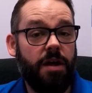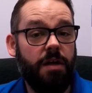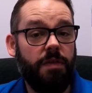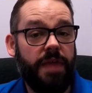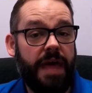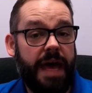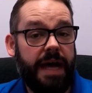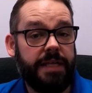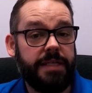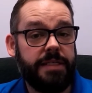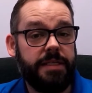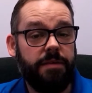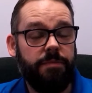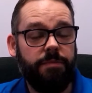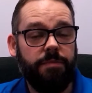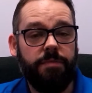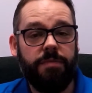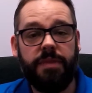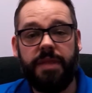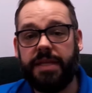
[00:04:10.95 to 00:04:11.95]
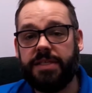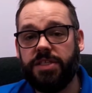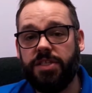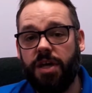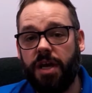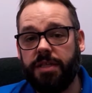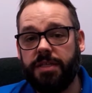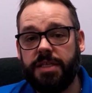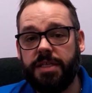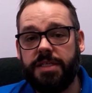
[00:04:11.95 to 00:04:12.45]
all that, that's
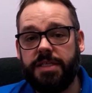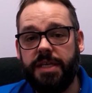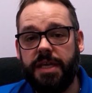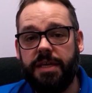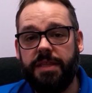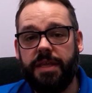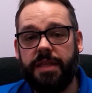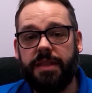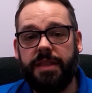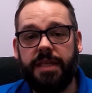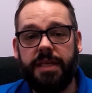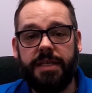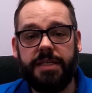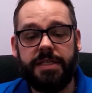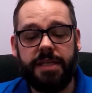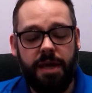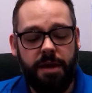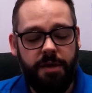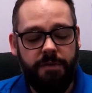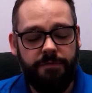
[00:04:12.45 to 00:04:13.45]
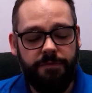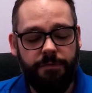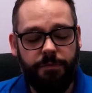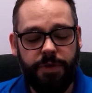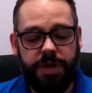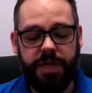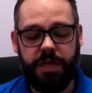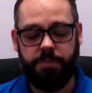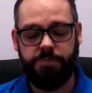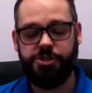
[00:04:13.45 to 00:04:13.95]
not to say that these
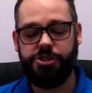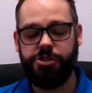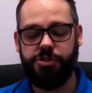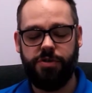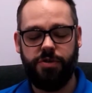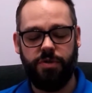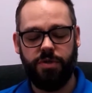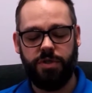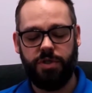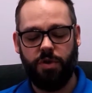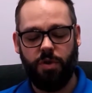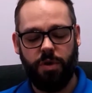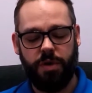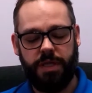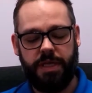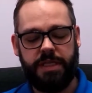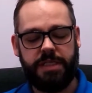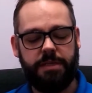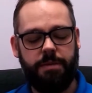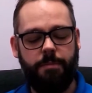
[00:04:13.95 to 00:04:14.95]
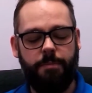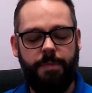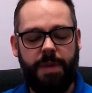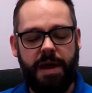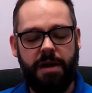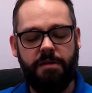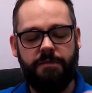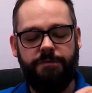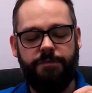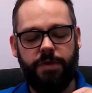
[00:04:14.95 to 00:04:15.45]
freedom shoes or these
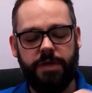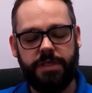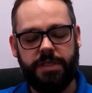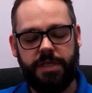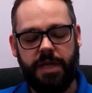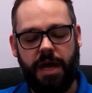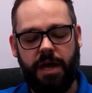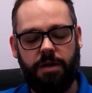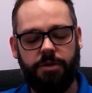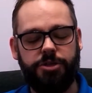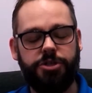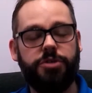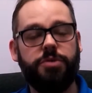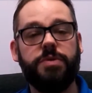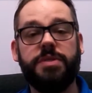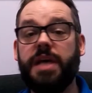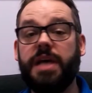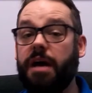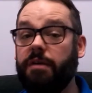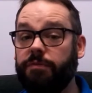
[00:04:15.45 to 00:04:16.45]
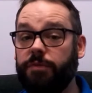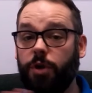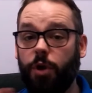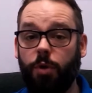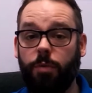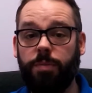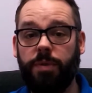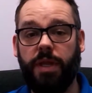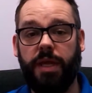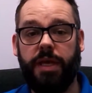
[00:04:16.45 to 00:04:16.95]
barefoot style shoes have no
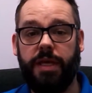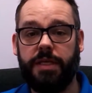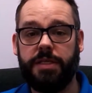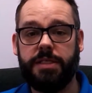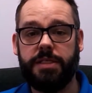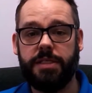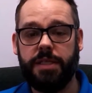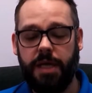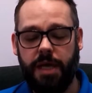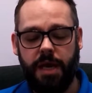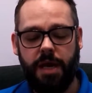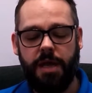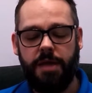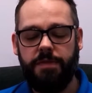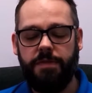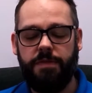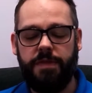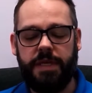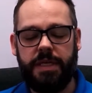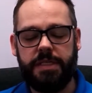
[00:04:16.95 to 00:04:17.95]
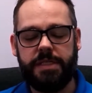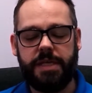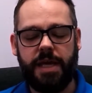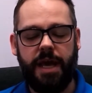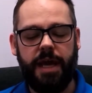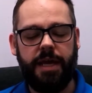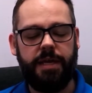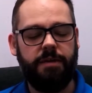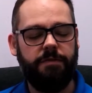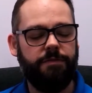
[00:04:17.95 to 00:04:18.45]
place. These
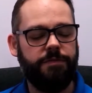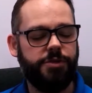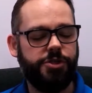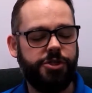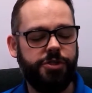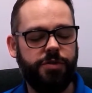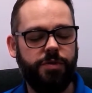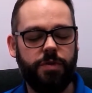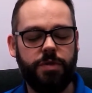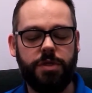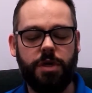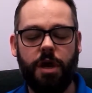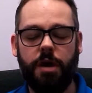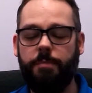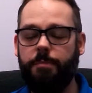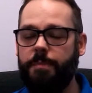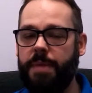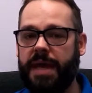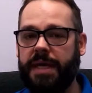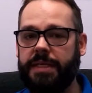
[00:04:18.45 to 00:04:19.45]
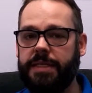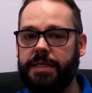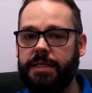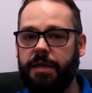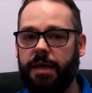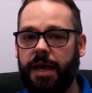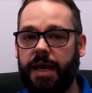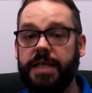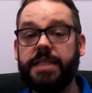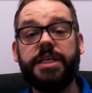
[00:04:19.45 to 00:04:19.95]
kind of shoes are meant
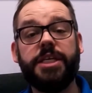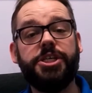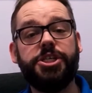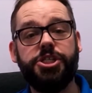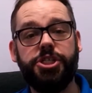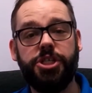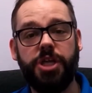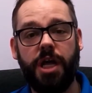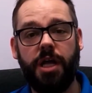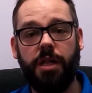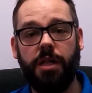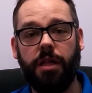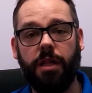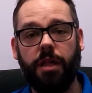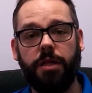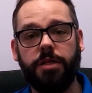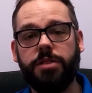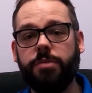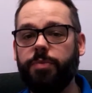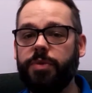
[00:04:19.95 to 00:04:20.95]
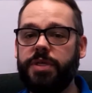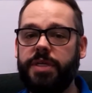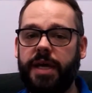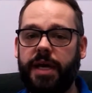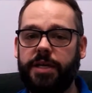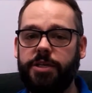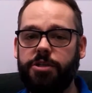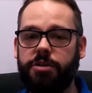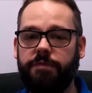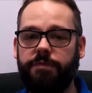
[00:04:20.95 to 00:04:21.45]
as a shell to
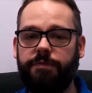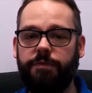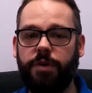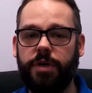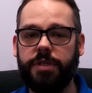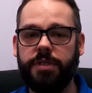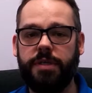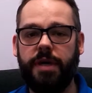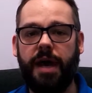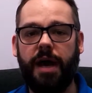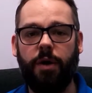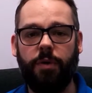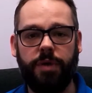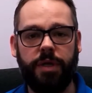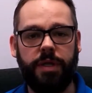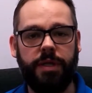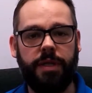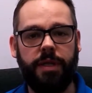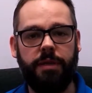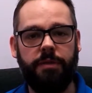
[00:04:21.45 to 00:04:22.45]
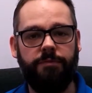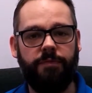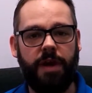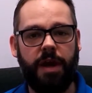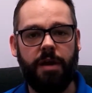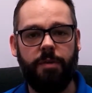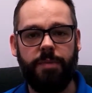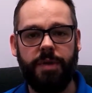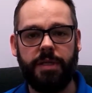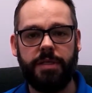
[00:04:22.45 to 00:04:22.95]
protect your foot out in the
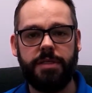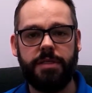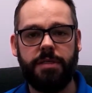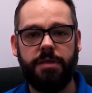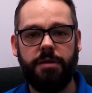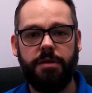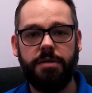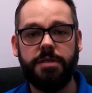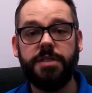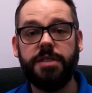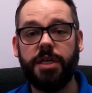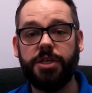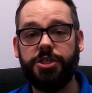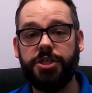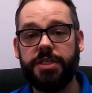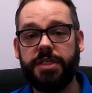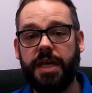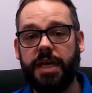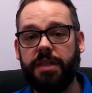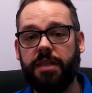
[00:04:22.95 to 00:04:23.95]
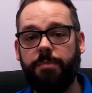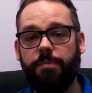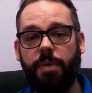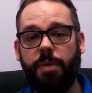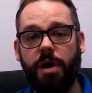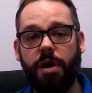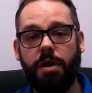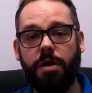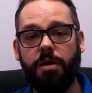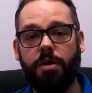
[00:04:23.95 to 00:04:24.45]
environment, such as at the
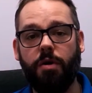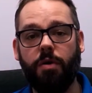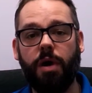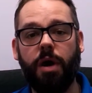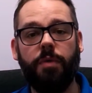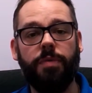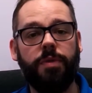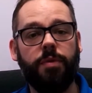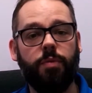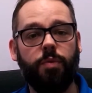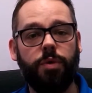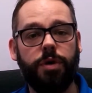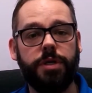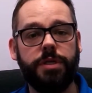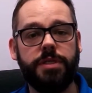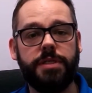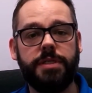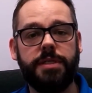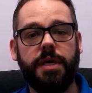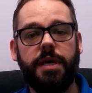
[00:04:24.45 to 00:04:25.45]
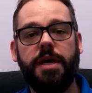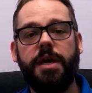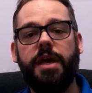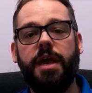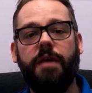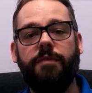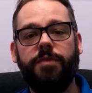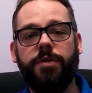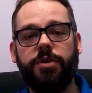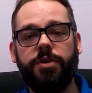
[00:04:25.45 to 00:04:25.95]
park or out in the woods
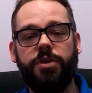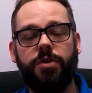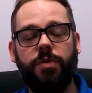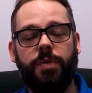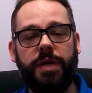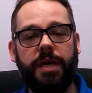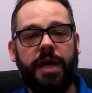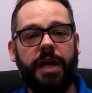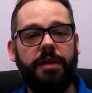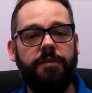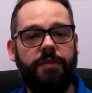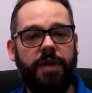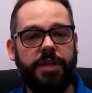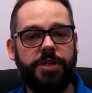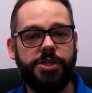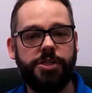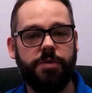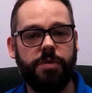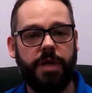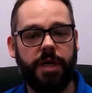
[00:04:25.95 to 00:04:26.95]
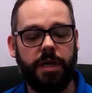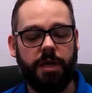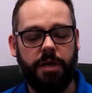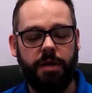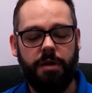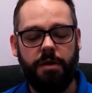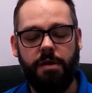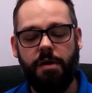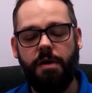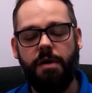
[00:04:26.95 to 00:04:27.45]
if you're doing adventuring.
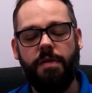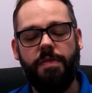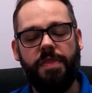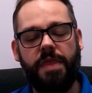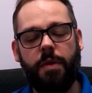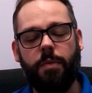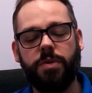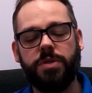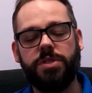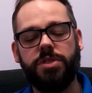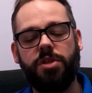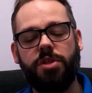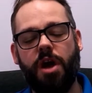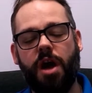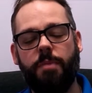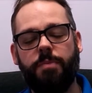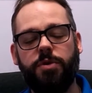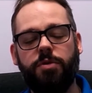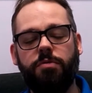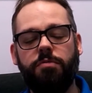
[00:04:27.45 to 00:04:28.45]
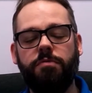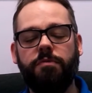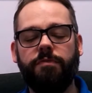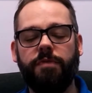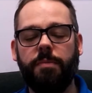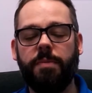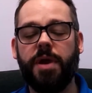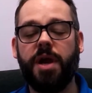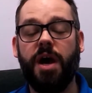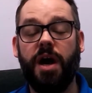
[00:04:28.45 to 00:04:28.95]
They will stop you
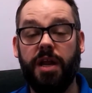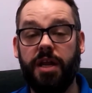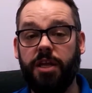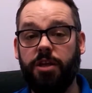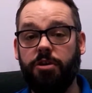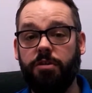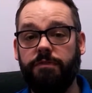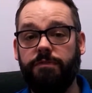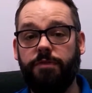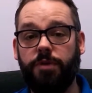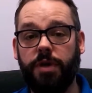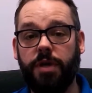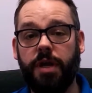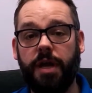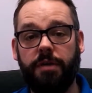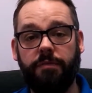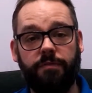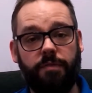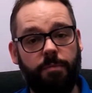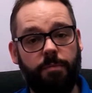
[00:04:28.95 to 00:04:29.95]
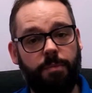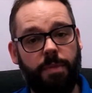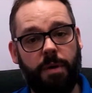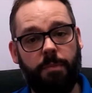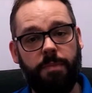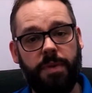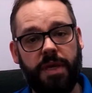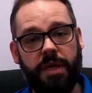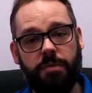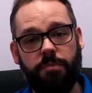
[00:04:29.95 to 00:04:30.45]
from cutting your foot and from
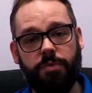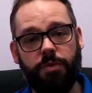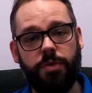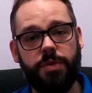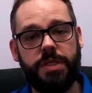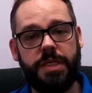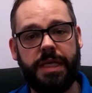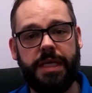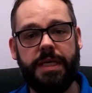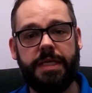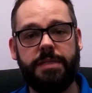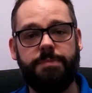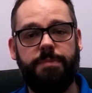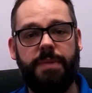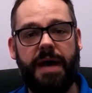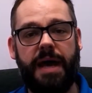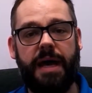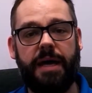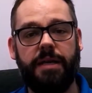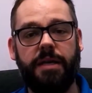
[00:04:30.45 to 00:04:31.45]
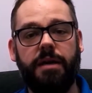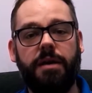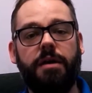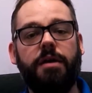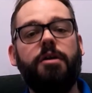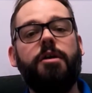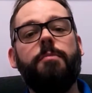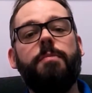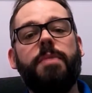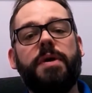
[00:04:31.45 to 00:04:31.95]
bumping and bruising it as bad.
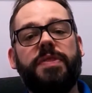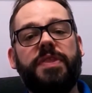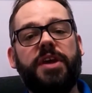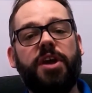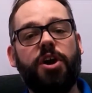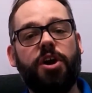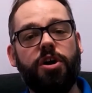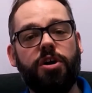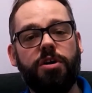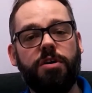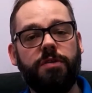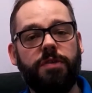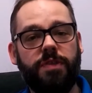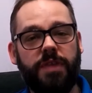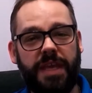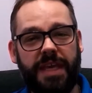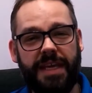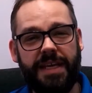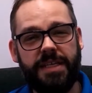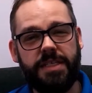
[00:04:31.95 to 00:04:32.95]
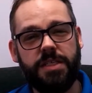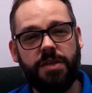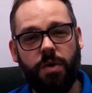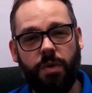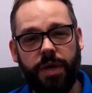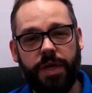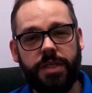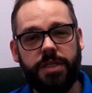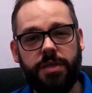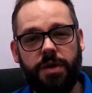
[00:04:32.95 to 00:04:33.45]
But the earth is
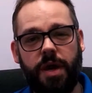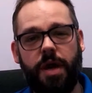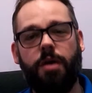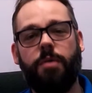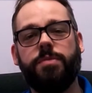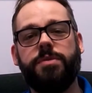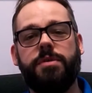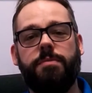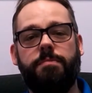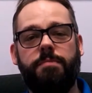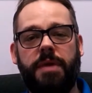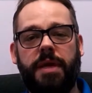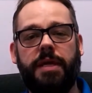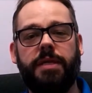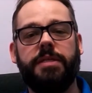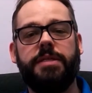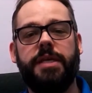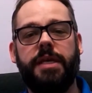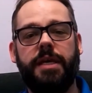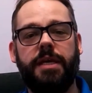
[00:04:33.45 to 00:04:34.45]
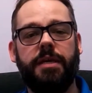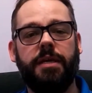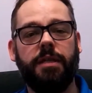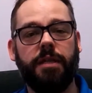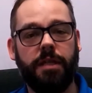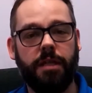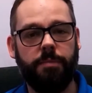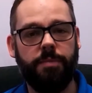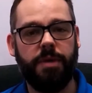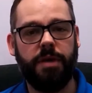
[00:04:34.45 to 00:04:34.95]
going to help to maintain
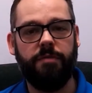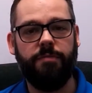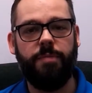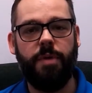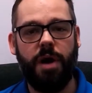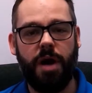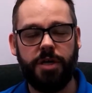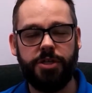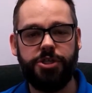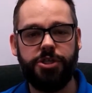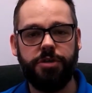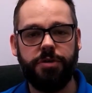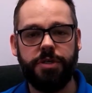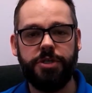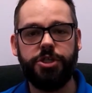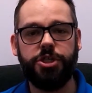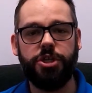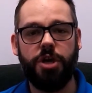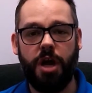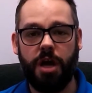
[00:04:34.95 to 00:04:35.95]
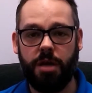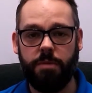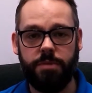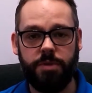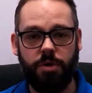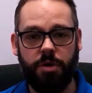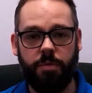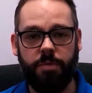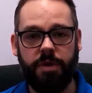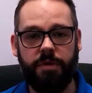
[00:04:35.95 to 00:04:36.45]
a little bit of posture and shock
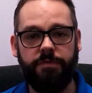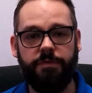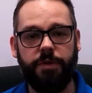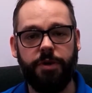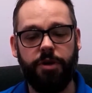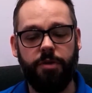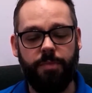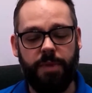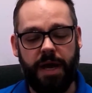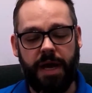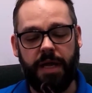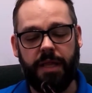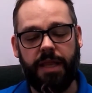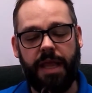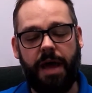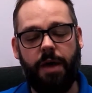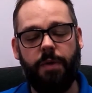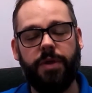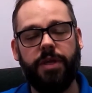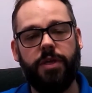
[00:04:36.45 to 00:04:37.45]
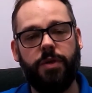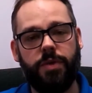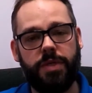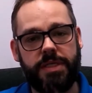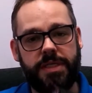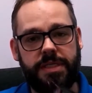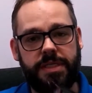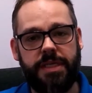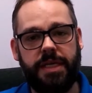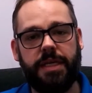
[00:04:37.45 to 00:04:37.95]
absorbing for you by allowing you
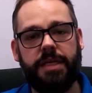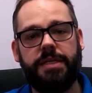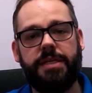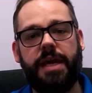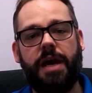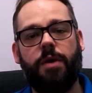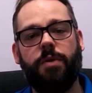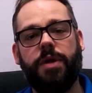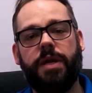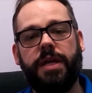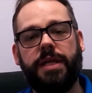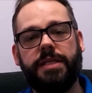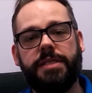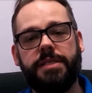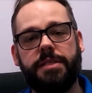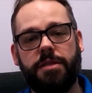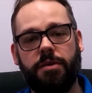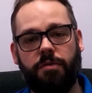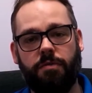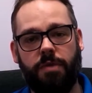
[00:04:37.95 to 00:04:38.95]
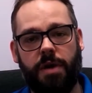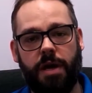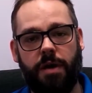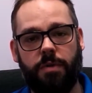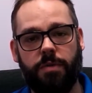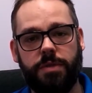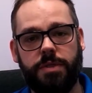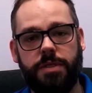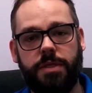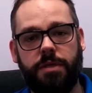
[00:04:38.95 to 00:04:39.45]
to sink down and into the
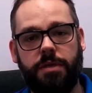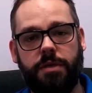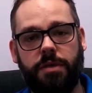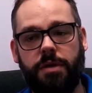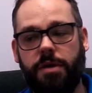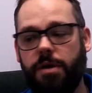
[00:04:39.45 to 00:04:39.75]
ground.